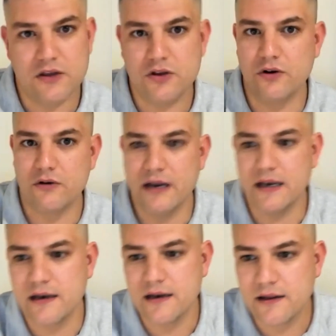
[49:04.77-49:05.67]
you're
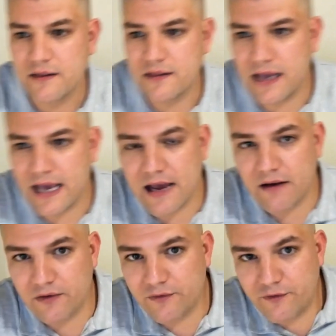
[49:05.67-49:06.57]
in the
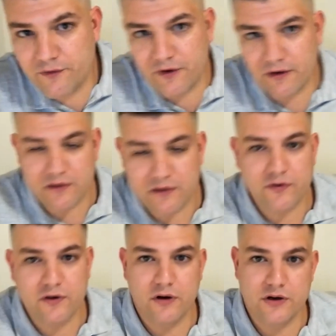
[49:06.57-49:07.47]
air of very
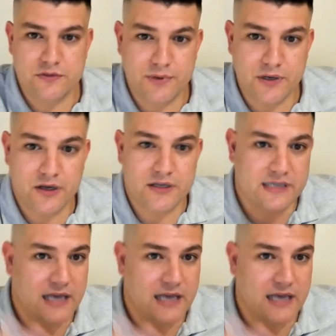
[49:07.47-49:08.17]
few entrepreneurs.